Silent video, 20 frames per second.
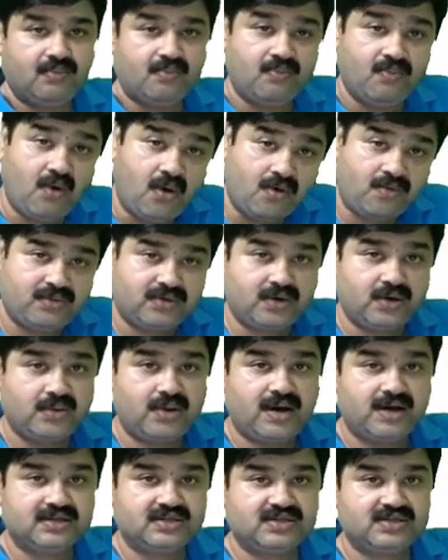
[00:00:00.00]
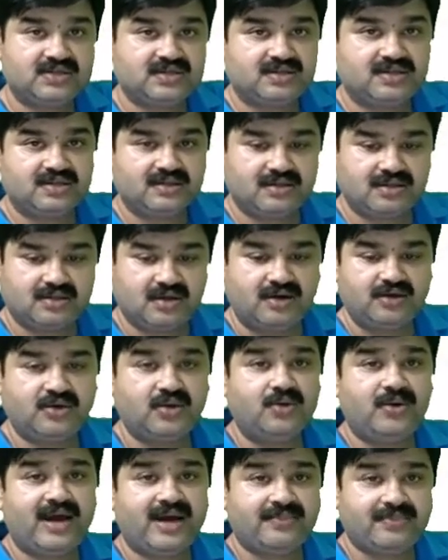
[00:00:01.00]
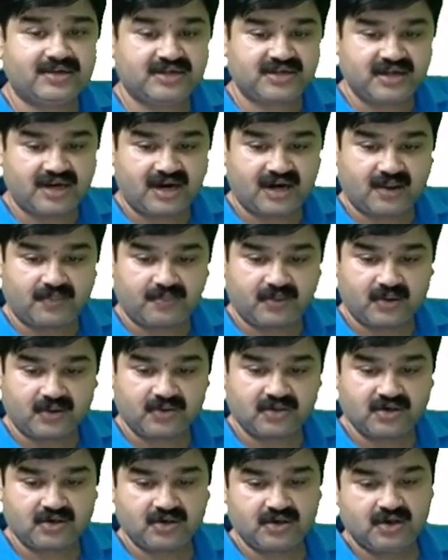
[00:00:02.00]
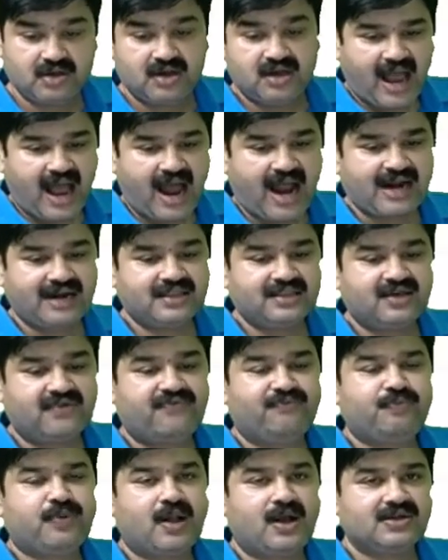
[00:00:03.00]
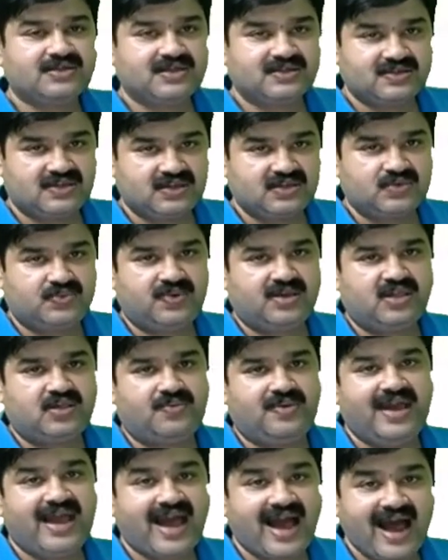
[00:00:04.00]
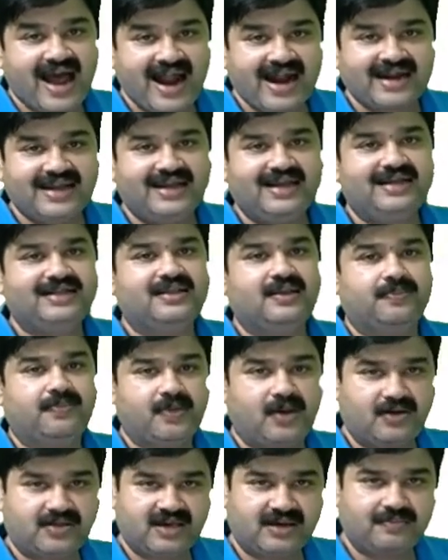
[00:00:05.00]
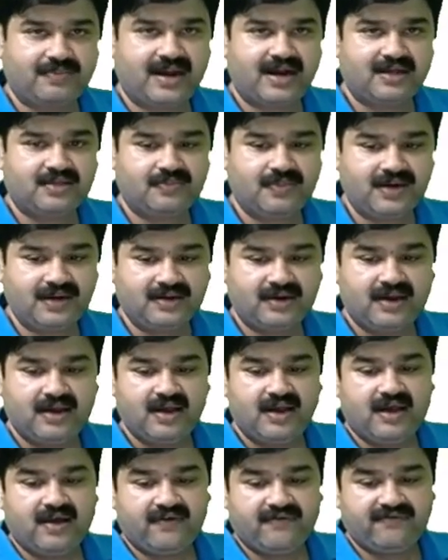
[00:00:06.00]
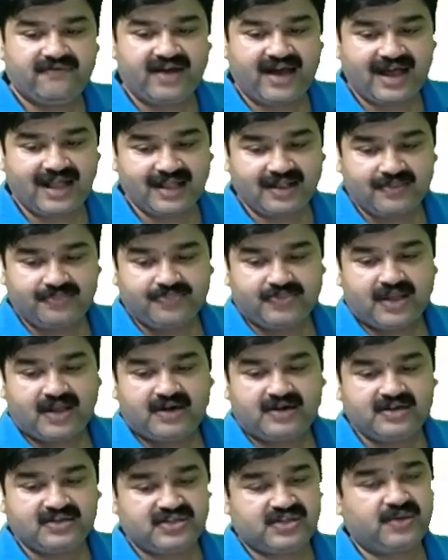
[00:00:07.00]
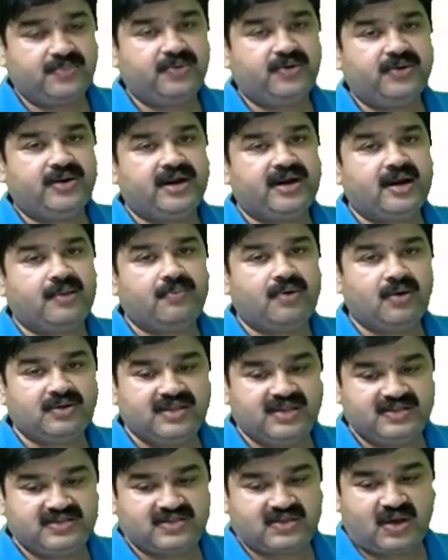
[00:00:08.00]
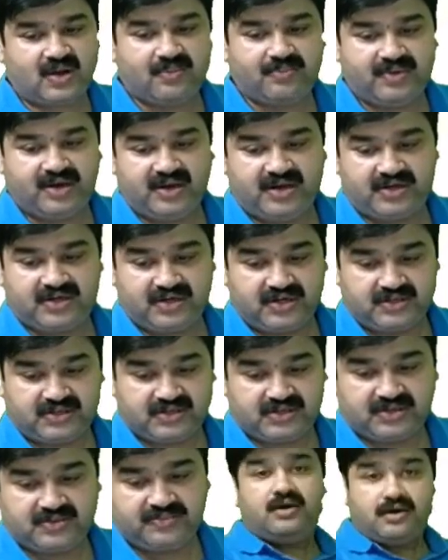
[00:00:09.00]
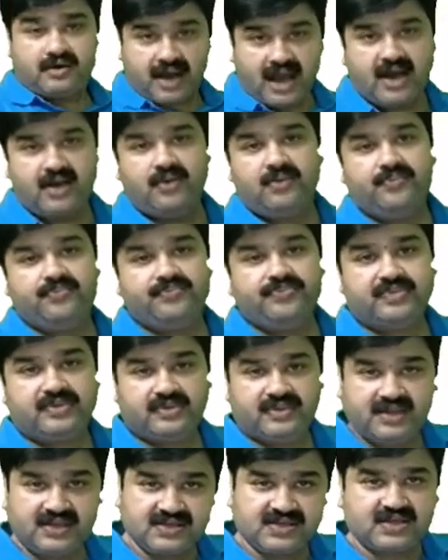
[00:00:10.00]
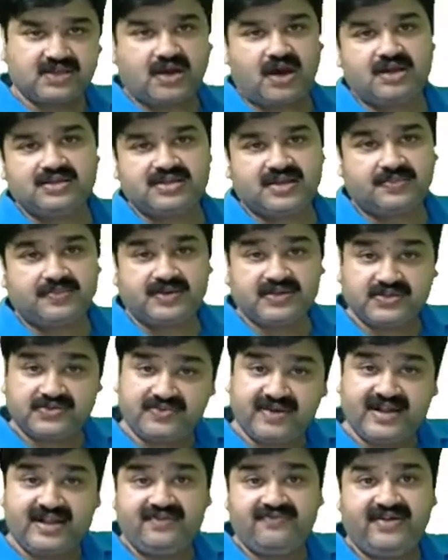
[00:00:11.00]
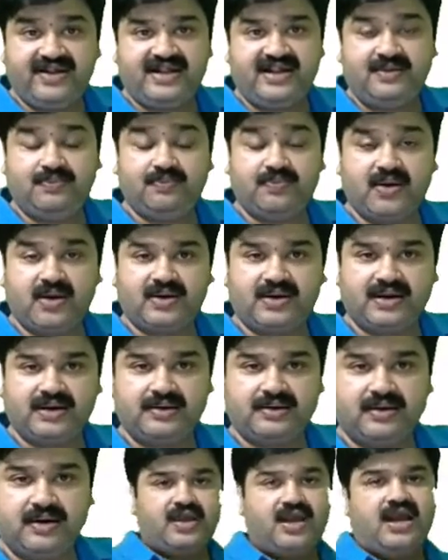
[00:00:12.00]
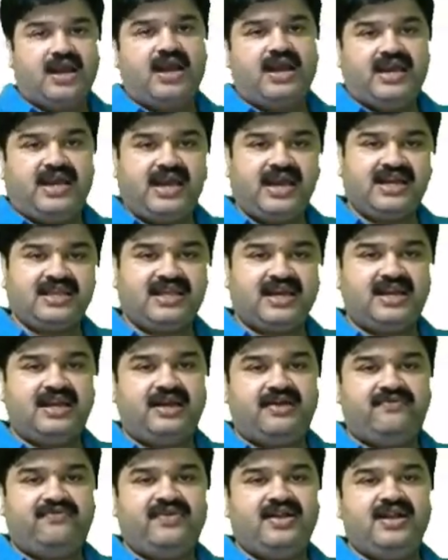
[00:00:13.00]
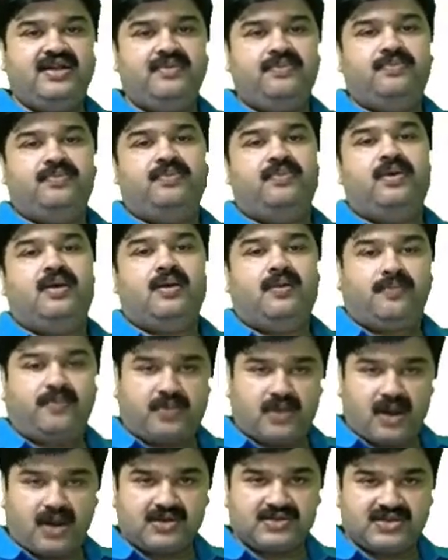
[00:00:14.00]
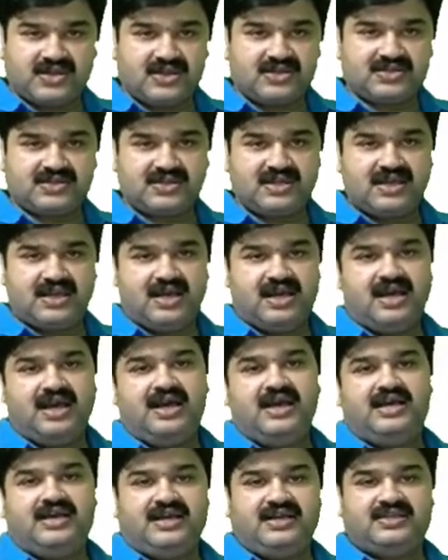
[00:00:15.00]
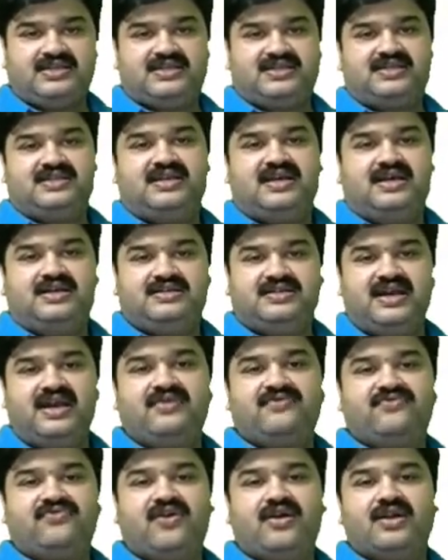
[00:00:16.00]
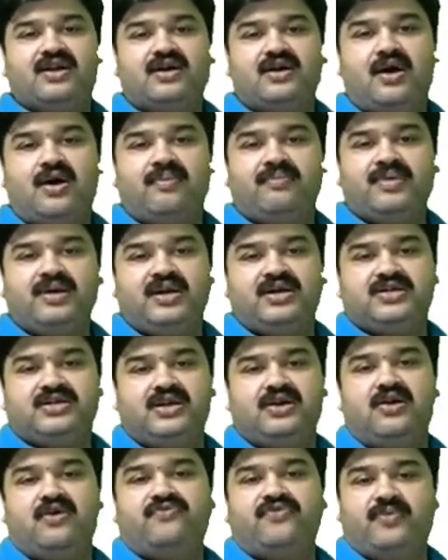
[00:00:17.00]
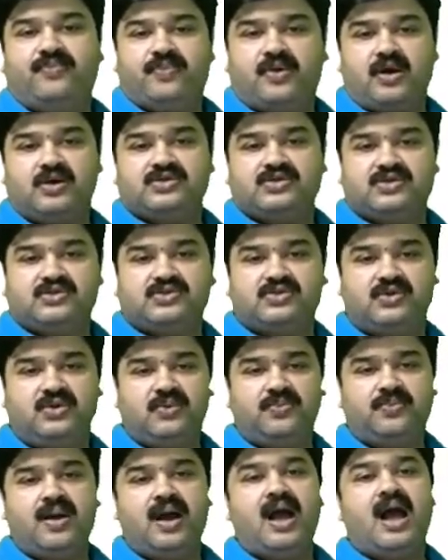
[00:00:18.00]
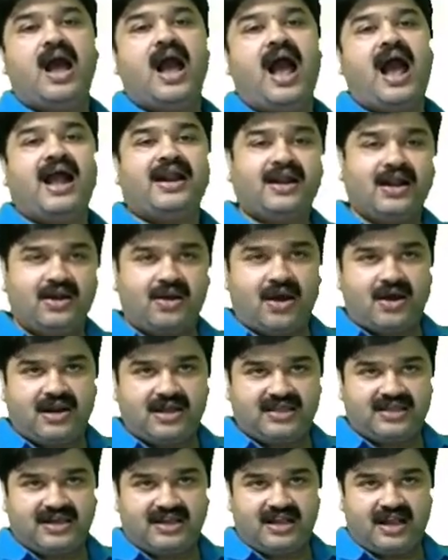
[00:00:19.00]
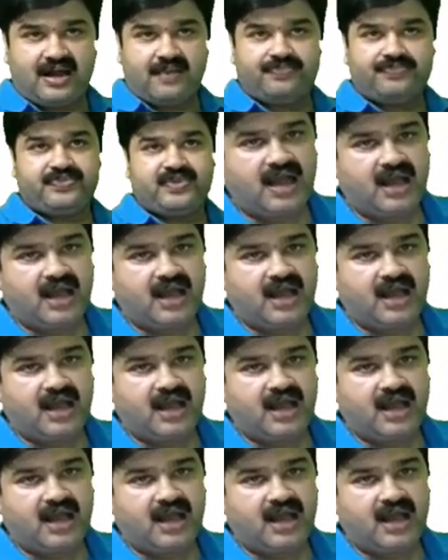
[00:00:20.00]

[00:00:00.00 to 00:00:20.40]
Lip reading: moved towards the 2-dimensional approach, and the processes which we had in the project management were distributed among these combinations. Now this concept is very, very important. Each and every process is set for a combination of a process group and a knowledge area.